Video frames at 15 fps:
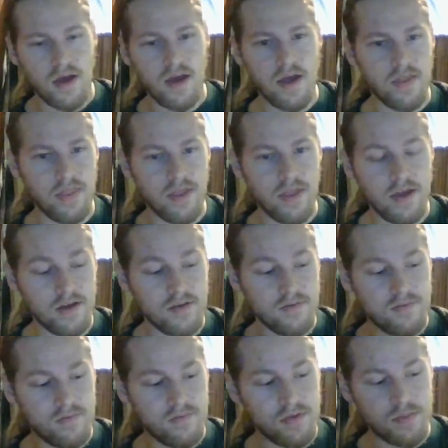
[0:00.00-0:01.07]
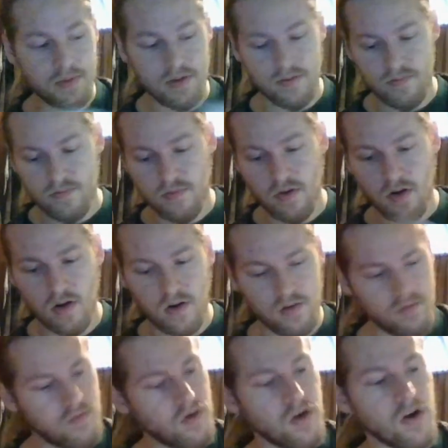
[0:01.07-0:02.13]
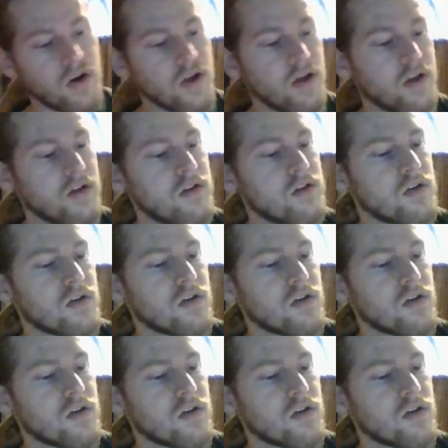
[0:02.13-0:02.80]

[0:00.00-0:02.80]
And then flipping far ahead,